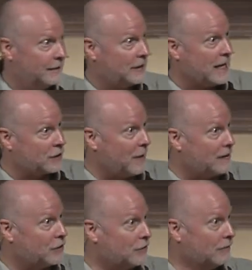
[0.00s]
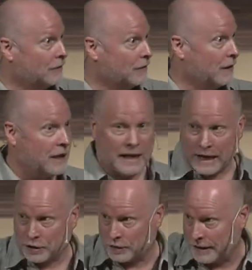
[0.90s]
taskmaster. He
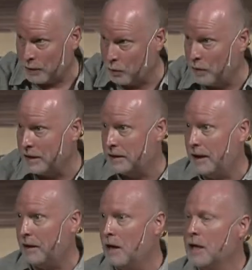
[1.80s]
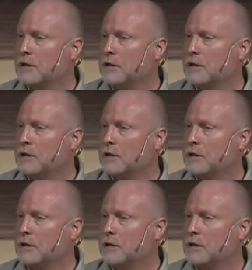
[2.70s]
actually went there.